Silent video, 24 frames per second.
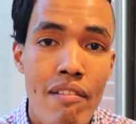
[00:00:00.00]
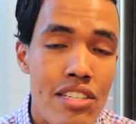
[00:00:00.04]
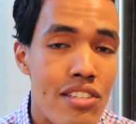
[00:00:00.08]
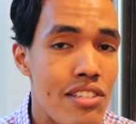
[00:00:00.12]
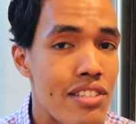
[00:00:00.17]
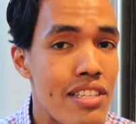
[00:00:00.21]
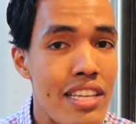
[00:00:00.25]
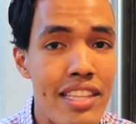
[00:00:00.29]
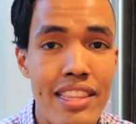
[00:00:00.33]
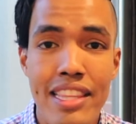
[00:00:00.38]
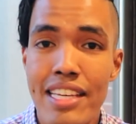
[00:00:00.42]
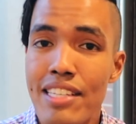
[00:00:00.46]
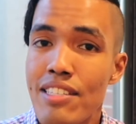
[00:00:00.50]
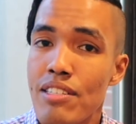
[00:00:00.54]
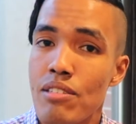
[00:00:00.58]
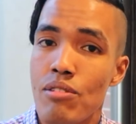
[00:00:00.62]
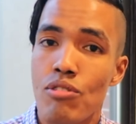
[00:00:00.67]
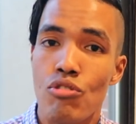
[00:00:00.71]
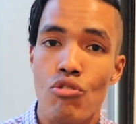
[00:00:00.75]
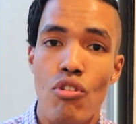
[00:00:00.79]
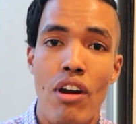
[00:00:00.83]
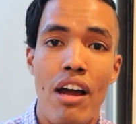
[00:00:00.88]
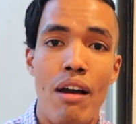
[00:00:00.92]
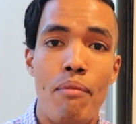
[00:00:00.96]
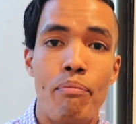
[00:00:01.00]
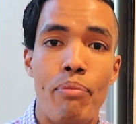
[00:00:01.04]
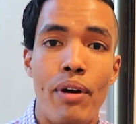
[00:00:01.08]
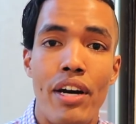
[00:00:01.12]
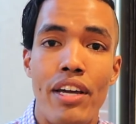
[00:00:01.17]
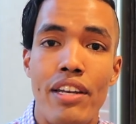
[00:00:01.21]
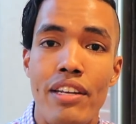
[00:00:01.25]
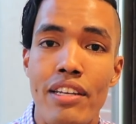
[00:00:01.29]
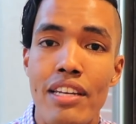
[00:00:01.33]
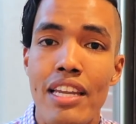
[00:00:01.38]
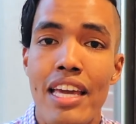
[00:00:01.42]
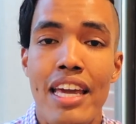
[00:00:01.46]
Just hit that subscribe
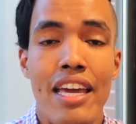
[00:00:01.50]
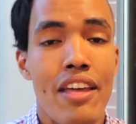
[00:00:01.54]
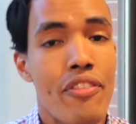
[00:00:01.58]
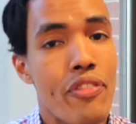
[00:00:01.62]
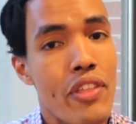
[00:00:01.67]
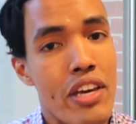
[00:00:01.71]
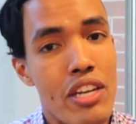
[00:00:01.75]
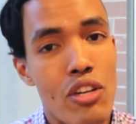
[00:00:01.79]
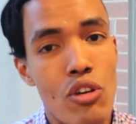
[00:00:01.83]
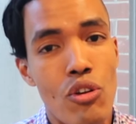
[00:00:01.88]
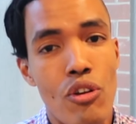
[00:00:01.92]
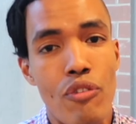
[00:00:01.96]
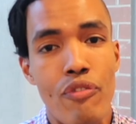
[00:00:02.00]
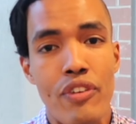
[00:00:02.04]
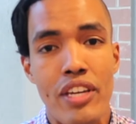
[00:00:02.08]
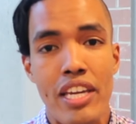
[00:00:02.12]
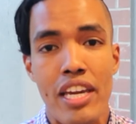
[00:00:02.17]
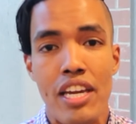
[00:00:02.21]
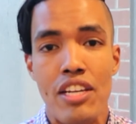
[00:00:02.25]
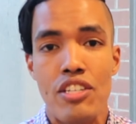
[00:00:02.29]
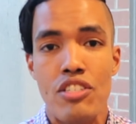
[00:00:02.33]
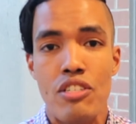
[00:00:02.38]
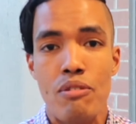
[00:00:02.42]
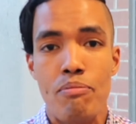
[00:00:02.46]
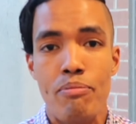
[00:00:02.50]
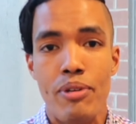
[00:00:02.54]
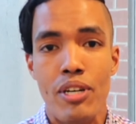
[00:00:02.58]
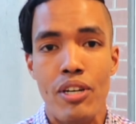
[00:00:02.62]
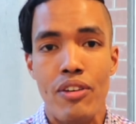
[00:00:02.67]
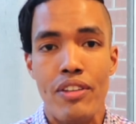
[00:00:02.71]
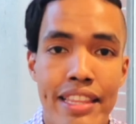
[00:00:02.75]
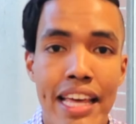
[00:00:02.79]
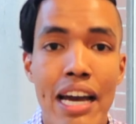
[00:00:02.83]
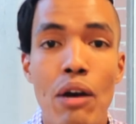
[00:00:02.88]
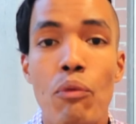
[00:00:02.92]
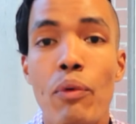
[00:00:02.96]
button, hit that notification bell.
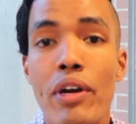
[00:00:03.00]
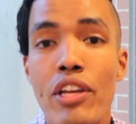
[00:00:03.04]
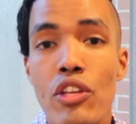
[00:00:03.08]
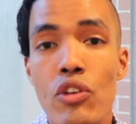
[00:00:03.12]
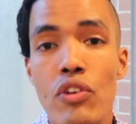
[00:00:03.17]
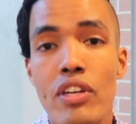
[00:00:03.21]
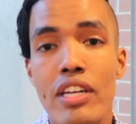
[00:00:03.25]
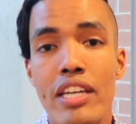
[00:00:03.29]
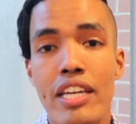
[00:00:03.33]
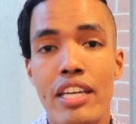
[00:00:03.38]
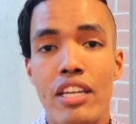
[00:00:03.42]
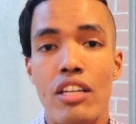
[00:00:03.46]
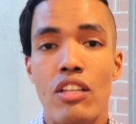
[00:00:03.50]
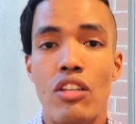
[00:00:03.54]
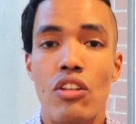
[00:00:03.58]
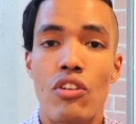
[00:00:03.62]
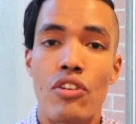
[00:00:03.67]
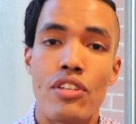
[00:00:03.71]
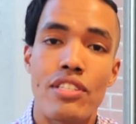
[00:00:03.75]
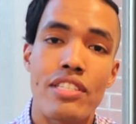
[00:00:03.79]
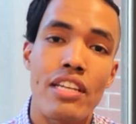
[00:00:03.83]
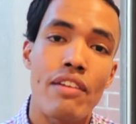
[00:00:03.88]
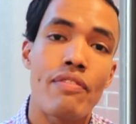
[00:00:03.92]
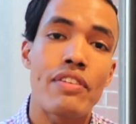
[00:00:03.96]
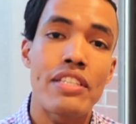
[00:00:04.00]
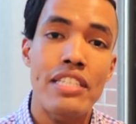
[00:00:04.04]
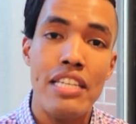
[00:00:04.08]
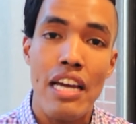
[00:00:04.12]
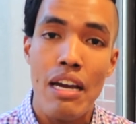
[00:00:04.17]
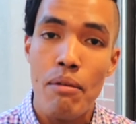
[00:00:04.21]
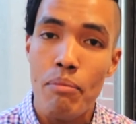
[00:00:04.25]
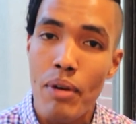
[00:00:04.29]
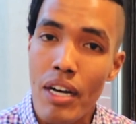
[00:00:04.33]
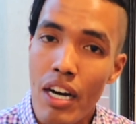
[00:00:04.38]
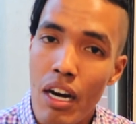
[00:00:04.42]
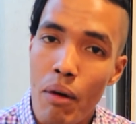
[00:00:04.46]
That way you can get alerts every
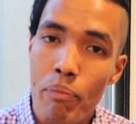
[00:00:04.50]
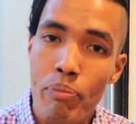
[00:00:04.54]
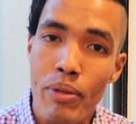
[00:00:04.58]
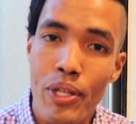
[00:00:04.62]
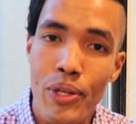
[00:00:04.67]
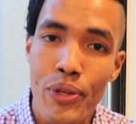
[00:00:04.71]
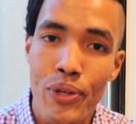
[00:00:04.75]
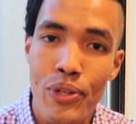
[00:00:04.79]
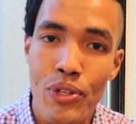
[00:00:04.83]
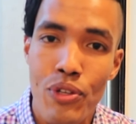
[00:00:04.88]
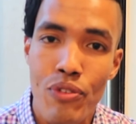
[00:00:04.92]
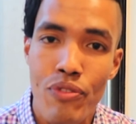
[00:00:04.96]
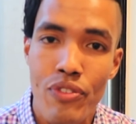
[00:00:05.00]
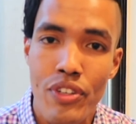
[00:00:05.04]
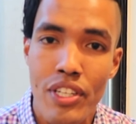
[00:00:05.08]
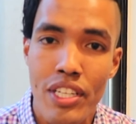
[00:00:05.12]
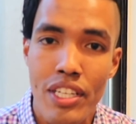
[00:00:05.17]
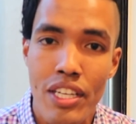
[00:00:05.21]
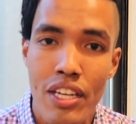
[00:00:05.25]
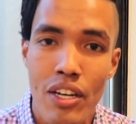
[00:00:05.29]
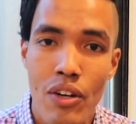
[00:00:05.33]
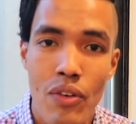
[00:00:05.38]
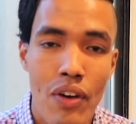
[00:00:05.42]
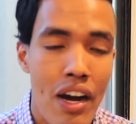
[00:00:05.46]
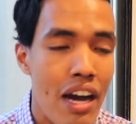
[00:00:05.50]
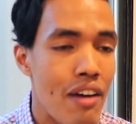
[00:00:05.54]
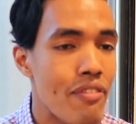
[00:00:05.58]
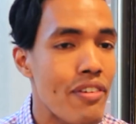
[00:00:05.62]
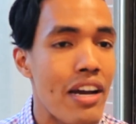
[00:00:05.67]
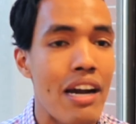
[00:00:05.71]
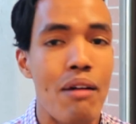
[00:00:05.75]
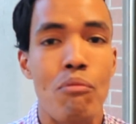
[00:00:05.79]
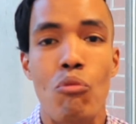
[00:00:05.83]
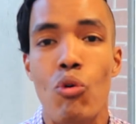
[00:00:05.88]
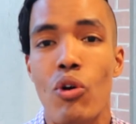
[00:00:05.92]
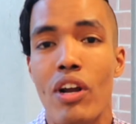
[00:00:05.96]
time I upload a new video. I've
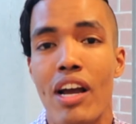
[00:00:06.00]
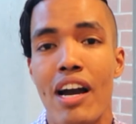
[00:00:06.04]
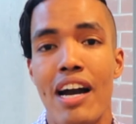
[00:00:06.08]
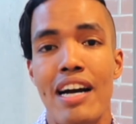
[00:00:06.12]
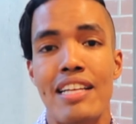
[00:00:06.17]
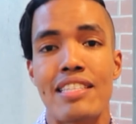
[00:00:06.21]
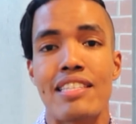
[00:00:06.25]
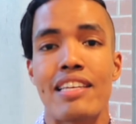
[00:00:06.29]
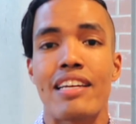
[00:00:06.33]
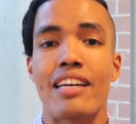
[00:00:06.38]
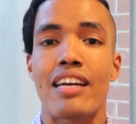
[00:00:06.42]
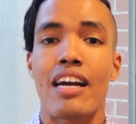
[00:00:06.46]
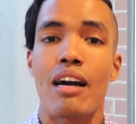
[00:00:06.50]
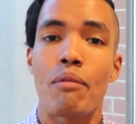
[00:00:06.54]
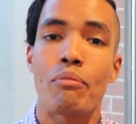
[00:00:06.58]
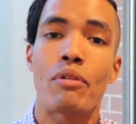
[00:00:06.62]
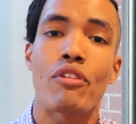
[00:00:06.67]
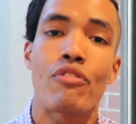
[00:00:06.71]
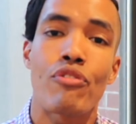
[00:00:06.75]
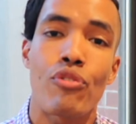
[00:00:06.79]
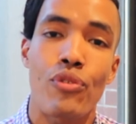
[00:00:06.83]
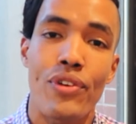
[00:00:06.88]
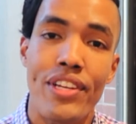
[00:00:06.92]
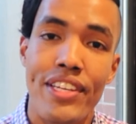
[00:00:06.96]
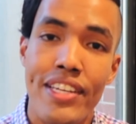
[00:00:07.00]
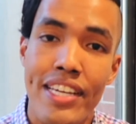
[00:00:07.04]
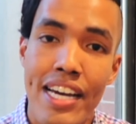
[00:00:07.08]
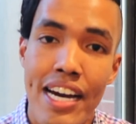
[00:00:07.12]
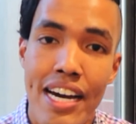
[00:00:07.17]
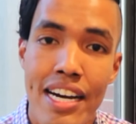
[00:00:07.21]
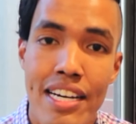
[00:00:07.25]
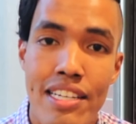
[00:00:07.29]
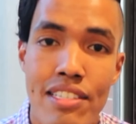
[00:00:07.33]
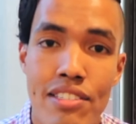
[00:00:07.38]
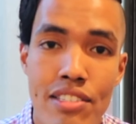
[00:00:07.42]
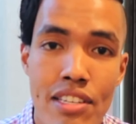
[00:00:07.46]
got more content coming for you
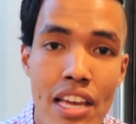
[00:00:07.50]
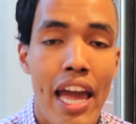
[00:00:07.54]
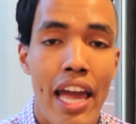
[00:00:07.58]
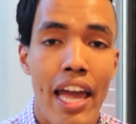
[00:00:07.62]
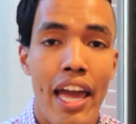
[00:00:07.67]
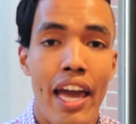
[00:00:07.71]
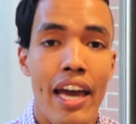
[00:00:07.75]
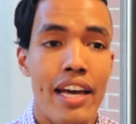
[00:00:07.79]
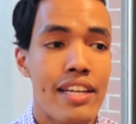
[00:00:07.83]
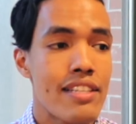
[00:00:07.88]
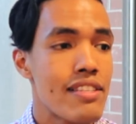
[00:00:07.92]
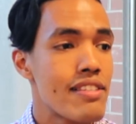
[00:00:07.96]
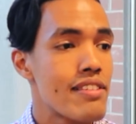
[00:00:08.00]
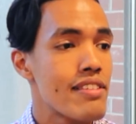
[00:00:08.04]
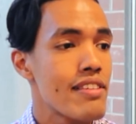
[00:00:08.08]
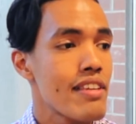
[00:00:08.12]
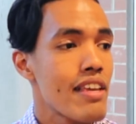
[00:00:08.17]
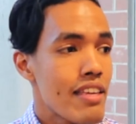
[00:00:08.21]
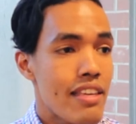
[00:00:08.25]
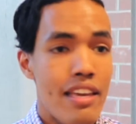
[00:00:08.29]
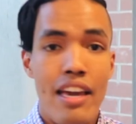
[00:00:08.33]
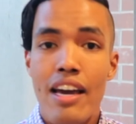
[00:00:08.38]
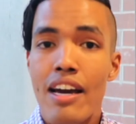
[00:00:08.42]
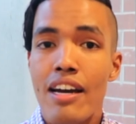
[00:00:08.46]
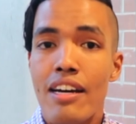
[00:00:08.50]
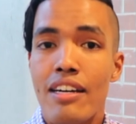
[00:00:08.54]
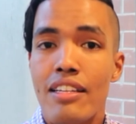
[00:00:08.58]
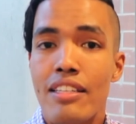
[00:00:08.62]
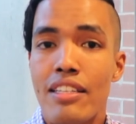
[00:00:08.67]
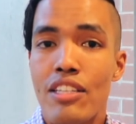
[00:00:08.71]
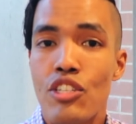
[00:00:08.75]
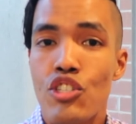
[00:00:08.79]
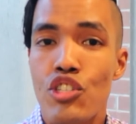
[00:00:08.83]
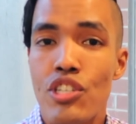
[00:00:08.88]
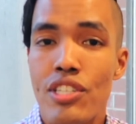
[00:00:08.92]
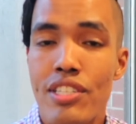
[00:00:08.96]
guys, and yeah,
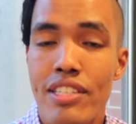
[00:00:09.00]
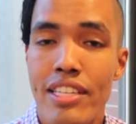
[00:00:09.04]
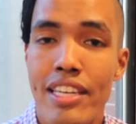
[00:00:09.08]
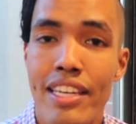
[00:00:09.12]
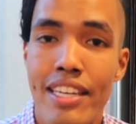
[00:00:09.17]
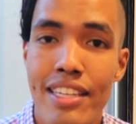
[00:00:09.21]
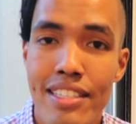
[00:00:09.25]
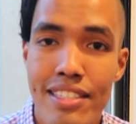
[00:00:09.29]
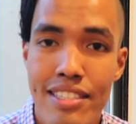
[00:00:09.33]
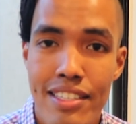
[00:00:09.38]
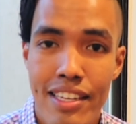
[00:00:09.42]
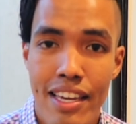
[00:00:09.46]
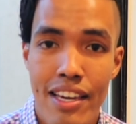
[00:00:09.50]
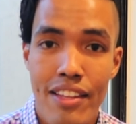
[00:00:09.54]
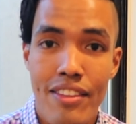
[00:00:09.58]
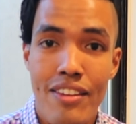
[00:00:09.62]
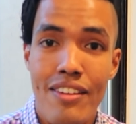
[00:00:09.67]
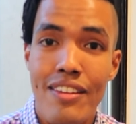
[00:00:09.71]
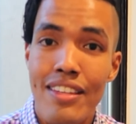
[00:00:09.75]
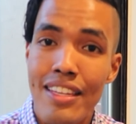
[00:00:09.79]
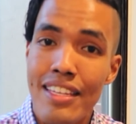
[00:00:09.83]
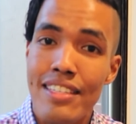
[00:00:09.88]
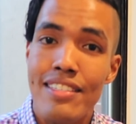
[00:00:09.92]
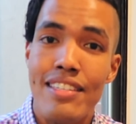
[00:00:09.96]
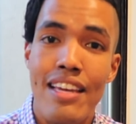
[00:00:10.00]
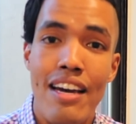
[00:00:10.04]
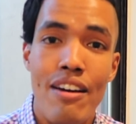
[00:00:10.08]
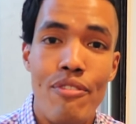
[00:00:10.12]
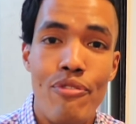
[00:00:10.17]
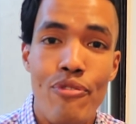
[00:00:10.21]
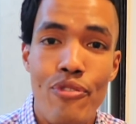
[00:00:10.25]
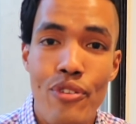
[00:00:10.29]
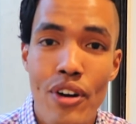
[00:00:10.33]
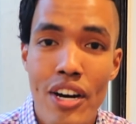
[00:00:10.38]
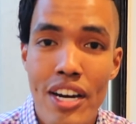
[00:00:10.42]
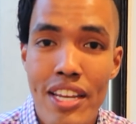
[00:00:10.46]
let's just kick it together. Let's have
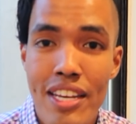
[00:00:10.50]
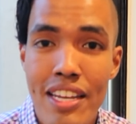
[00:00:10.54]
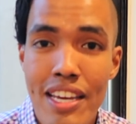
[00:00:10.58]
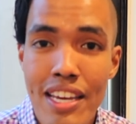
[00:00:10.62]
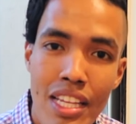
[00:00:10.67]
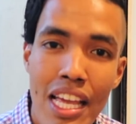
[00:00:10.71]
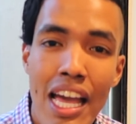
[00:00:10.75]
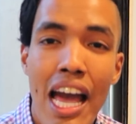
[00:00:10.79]
fun.